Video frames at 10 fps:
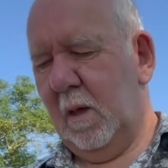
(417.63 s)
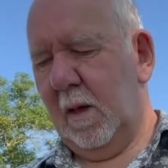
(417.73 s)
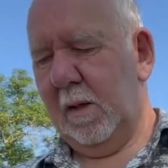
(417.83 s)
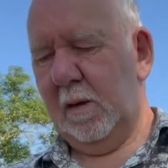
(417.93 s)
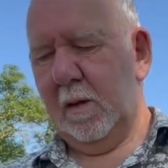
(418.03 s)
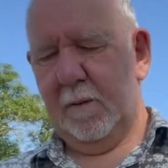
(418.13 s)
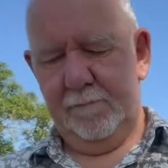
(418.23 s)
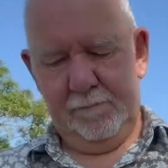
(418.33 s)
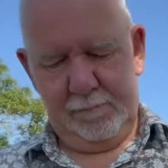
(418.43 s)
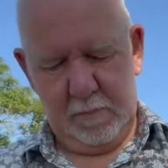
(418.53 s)
And
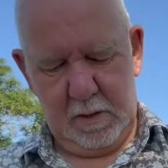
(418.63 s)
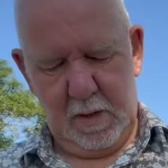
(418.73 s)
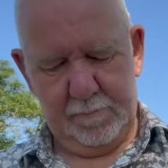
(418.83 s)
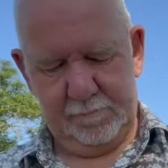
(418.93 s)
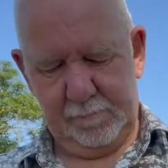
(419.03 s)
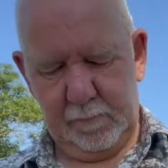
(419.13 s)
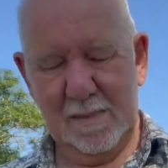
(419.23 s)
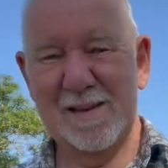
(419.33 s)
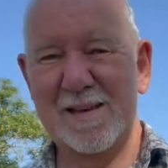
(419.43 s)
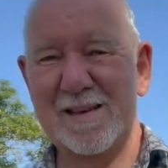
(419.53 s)
yeah,
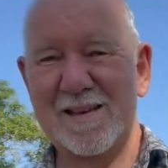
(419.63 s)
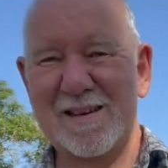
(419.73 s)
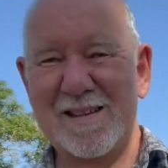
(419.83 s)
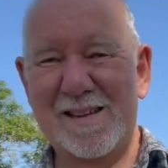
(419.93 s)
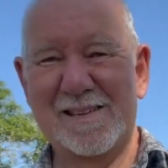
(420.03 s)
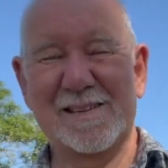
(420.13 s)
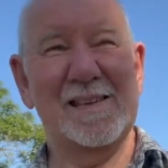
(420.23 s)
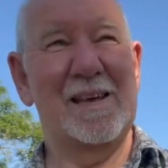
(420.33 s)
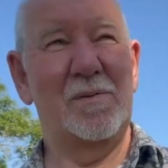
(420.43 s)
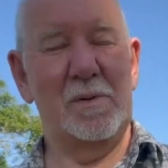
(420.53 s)
let's
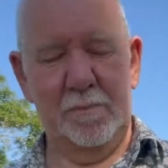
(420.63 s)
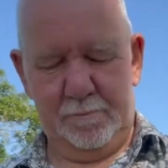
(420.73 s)
get on with the